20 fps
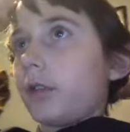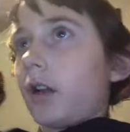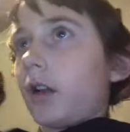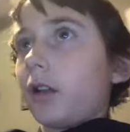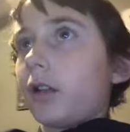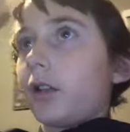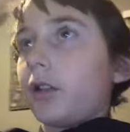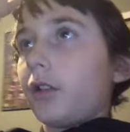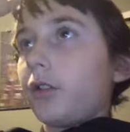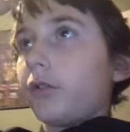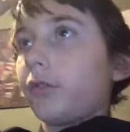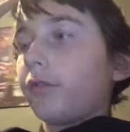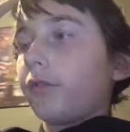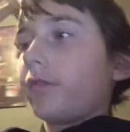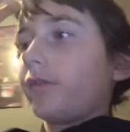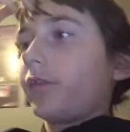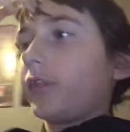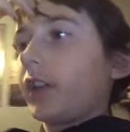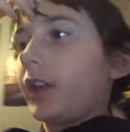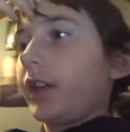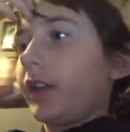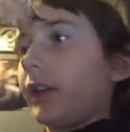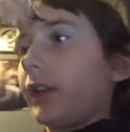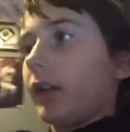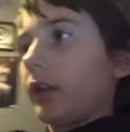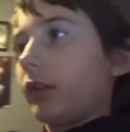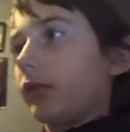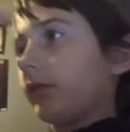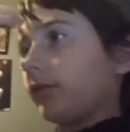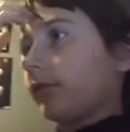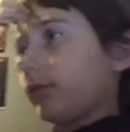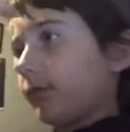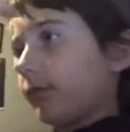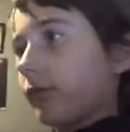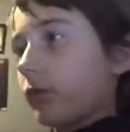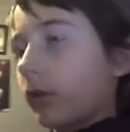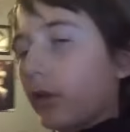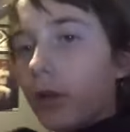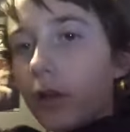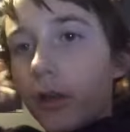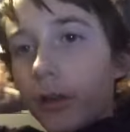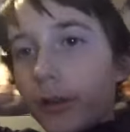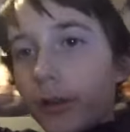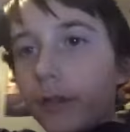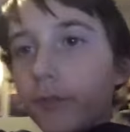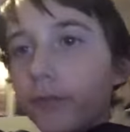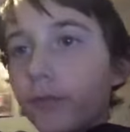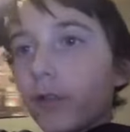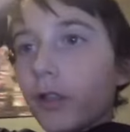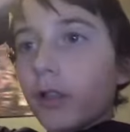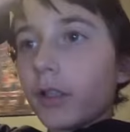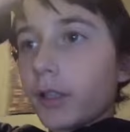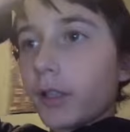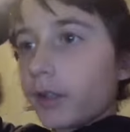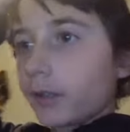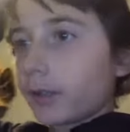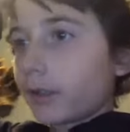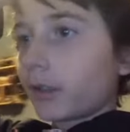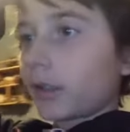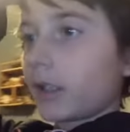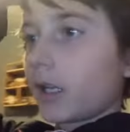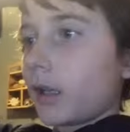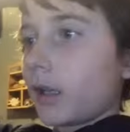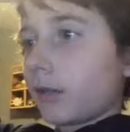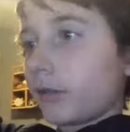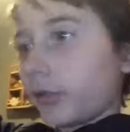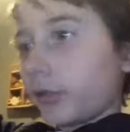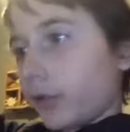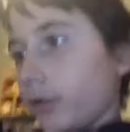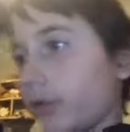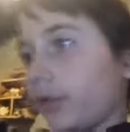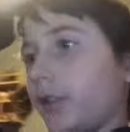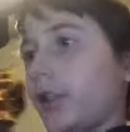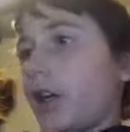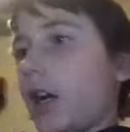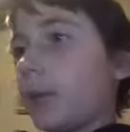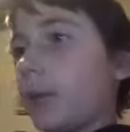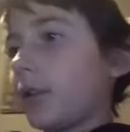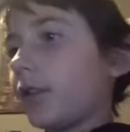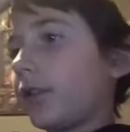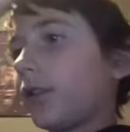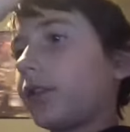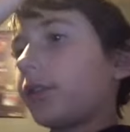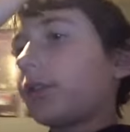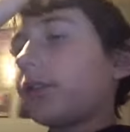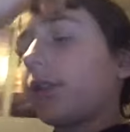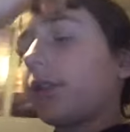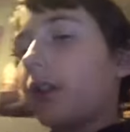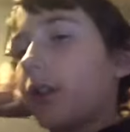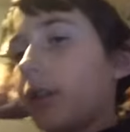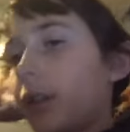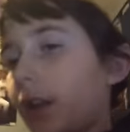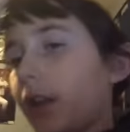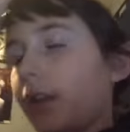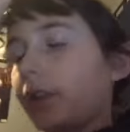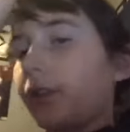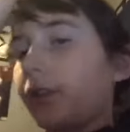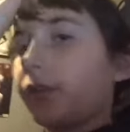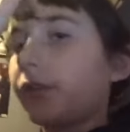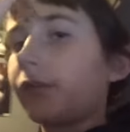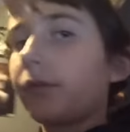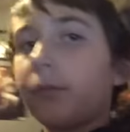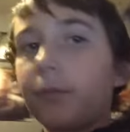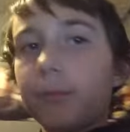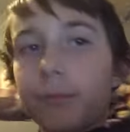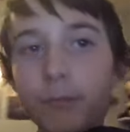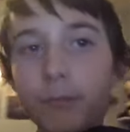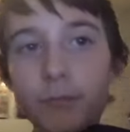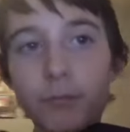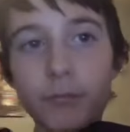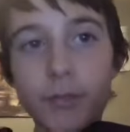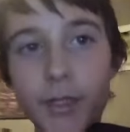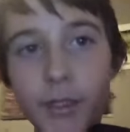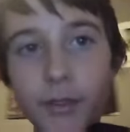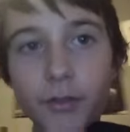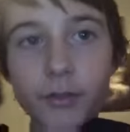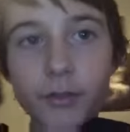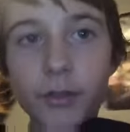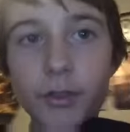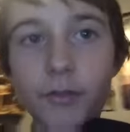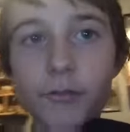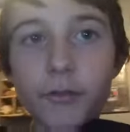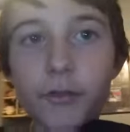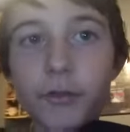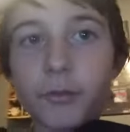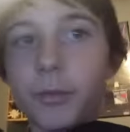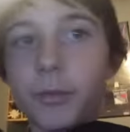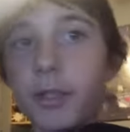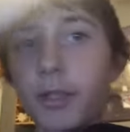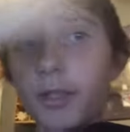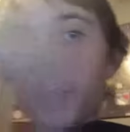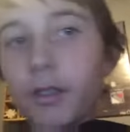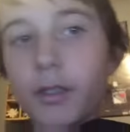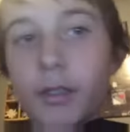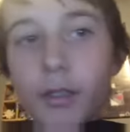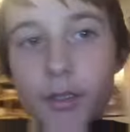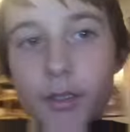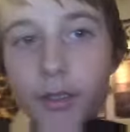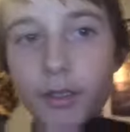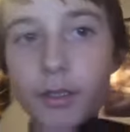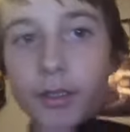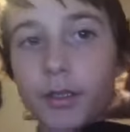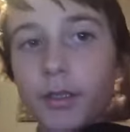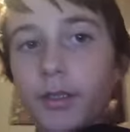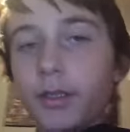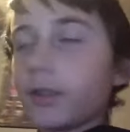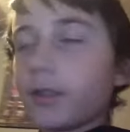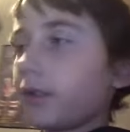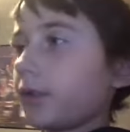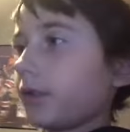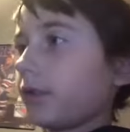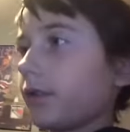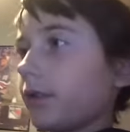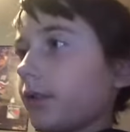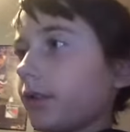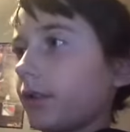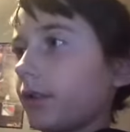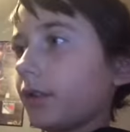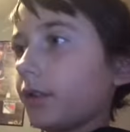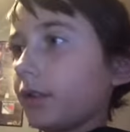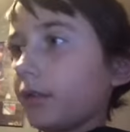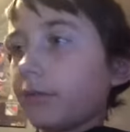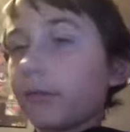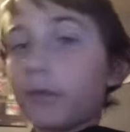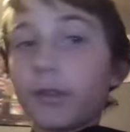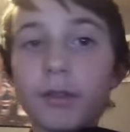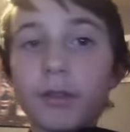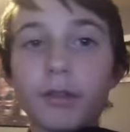All I know for right now, four really good comments that I just he deserves to be in.